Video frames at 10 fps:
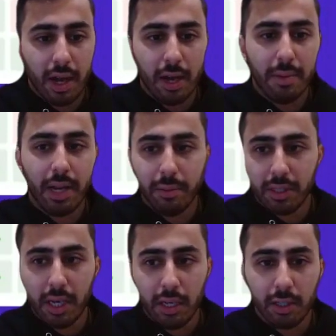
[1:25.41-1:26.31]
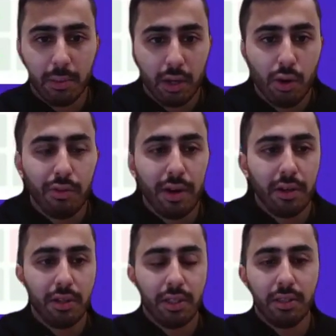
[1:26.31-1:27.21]
My name is Ganesh. I'm one of the
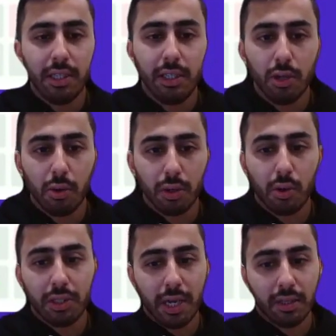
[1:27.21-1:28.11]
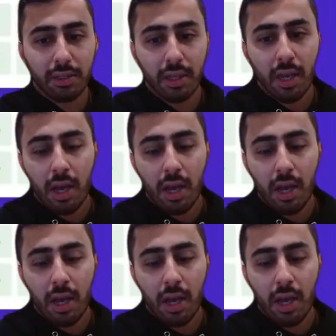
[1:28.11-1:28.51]
co-founders and CTO at Cortex.